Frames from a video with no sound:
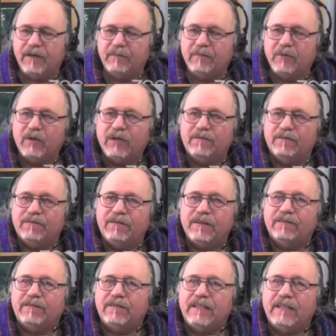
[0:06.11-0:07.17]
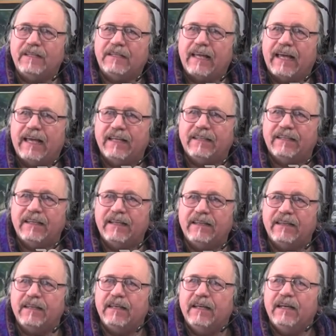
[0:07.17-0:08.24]
February 15th to
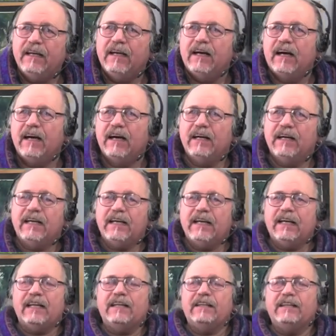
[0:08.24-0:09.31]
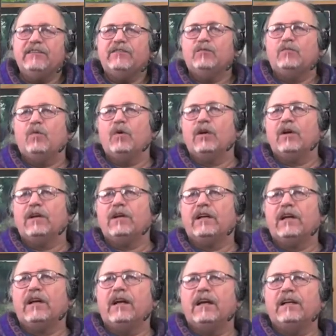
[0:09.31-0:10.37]
18th. Andy's work
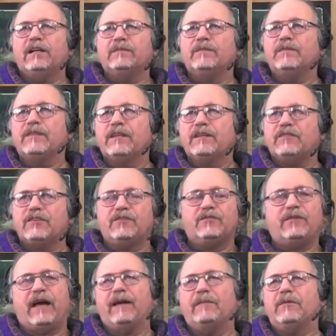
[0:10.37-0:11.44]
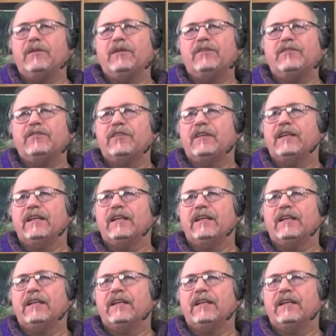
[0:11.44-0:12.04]
is just fabulous.